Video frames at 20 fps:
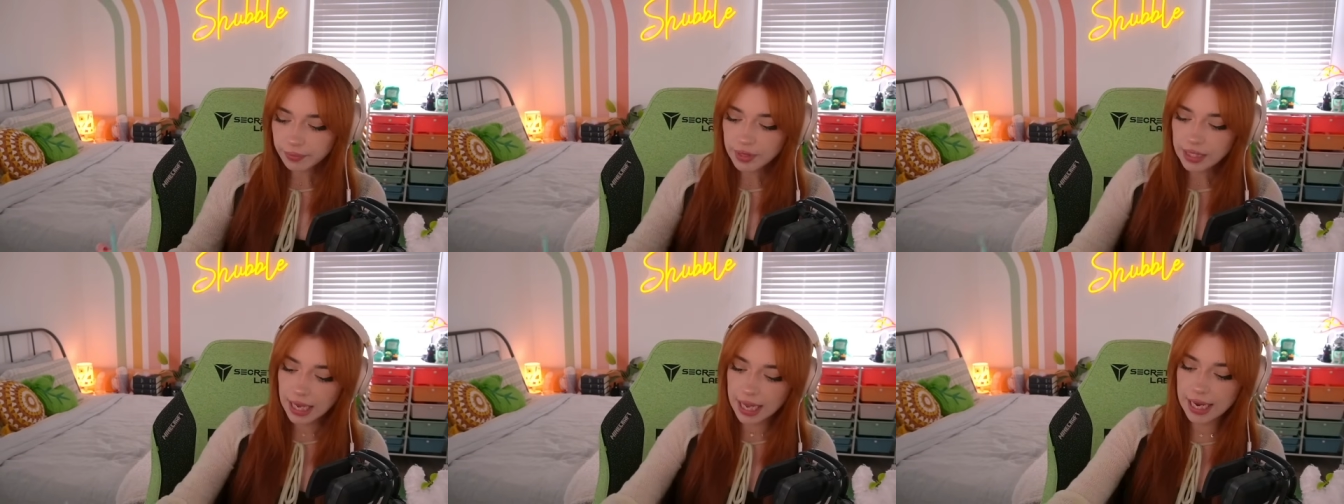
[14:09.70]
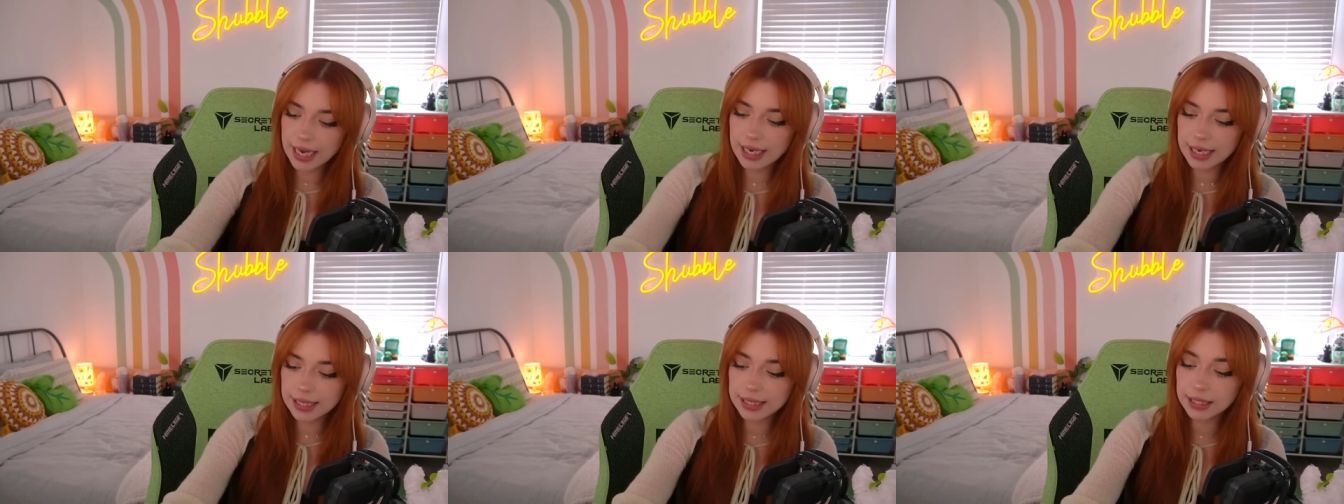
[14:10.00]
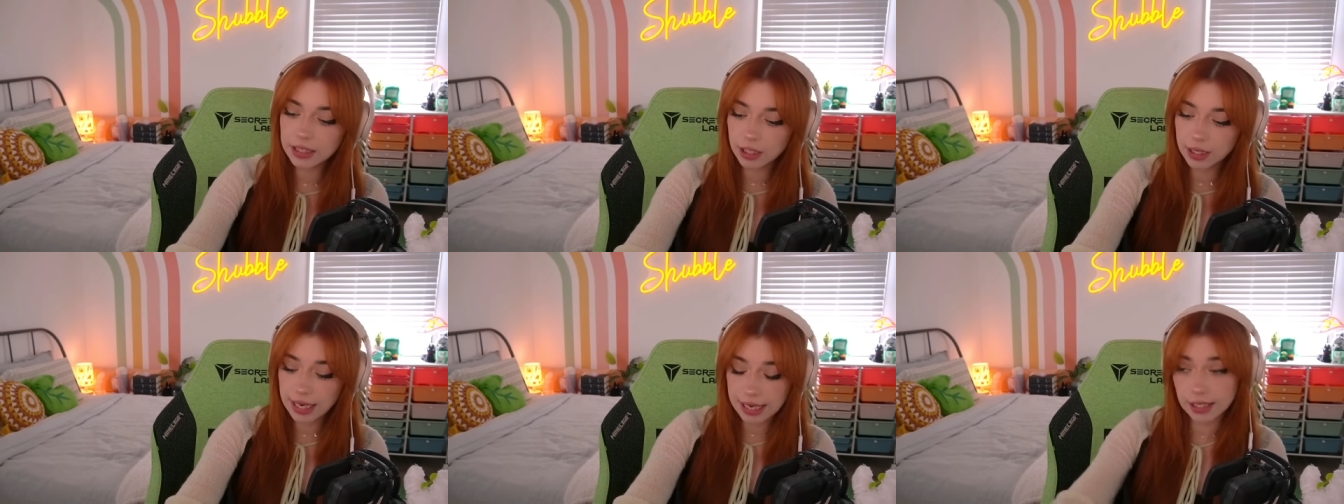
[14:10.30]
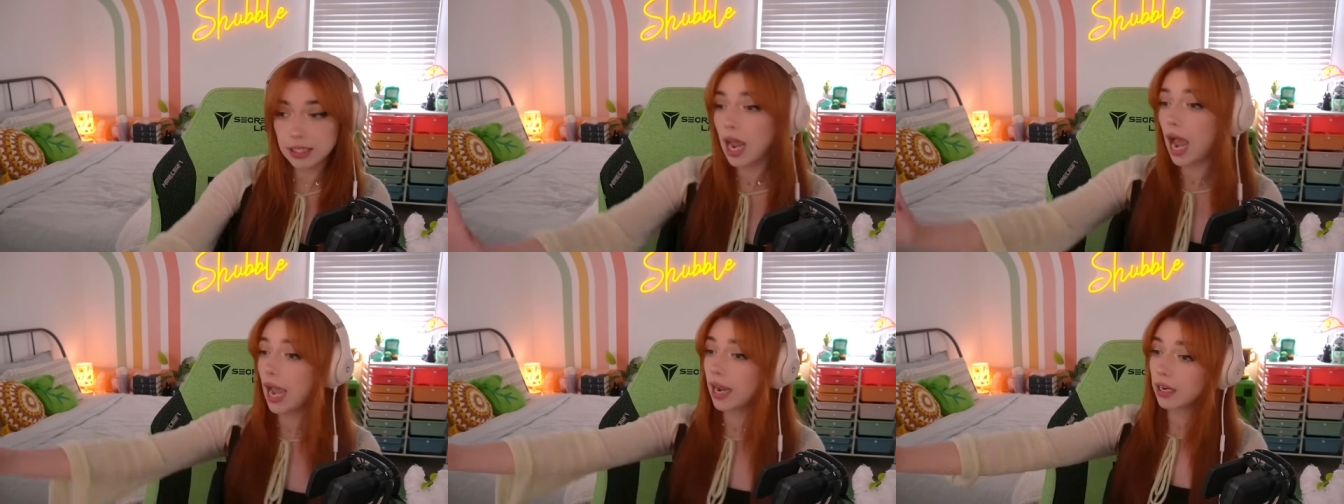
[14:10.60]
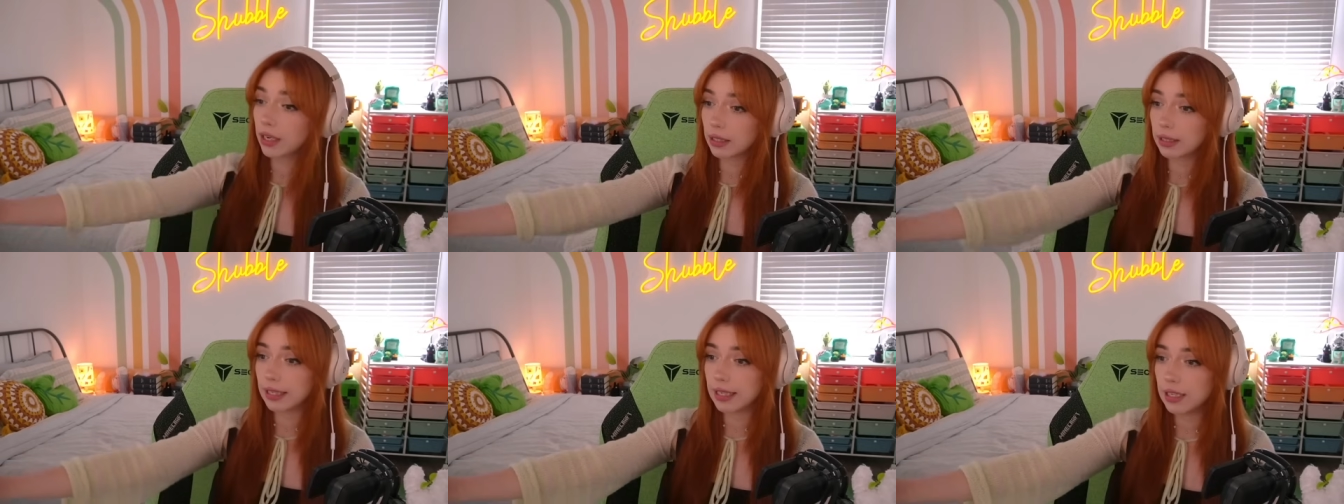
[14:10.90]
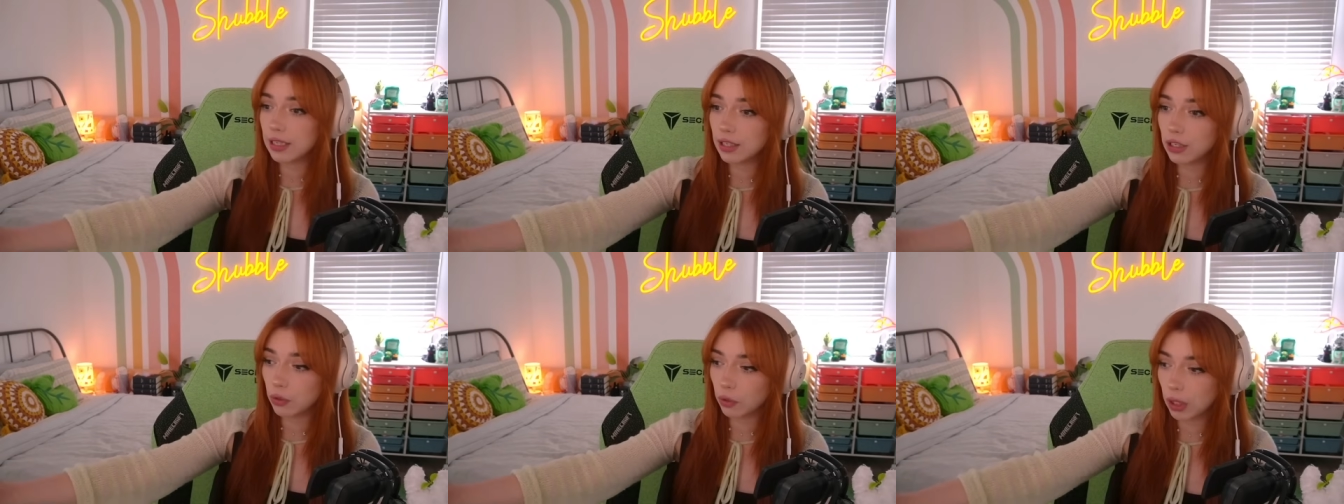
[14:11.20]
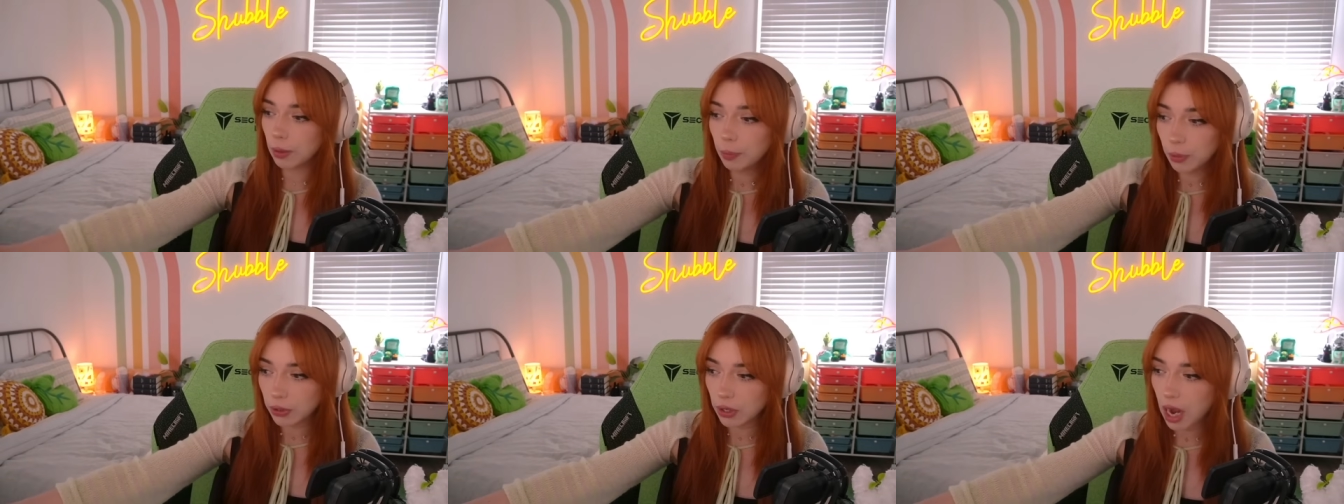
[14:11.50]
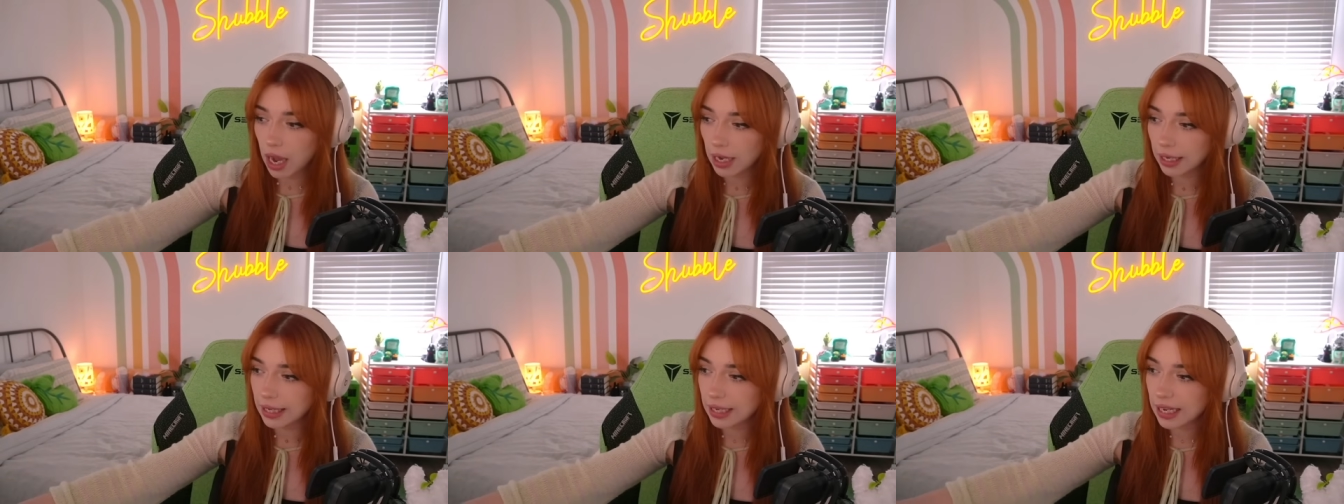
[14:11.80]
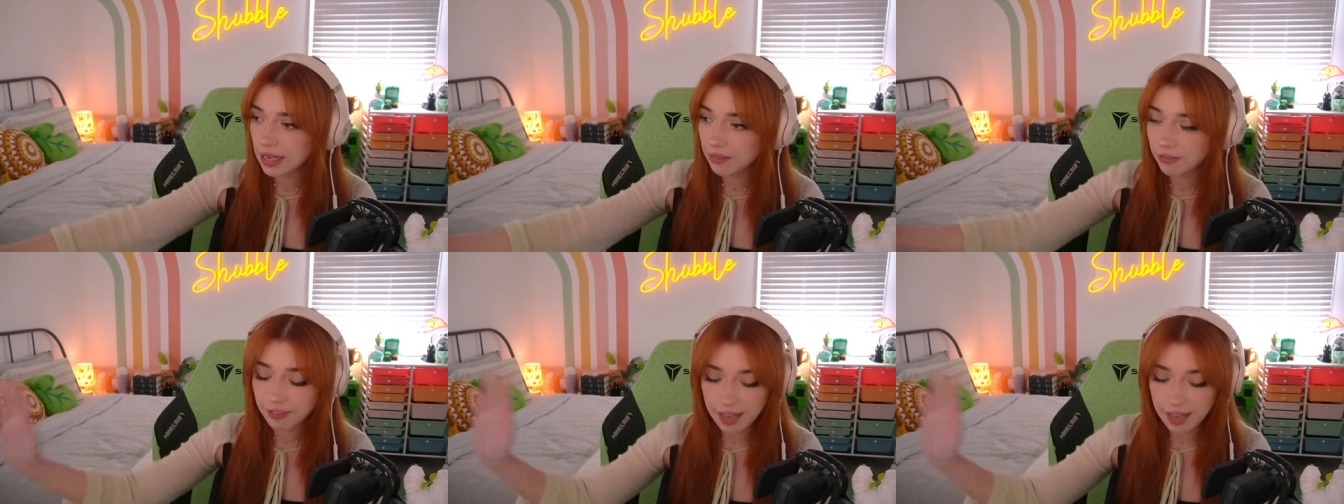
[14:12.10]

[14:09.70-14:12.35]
And it is entirely your prerogative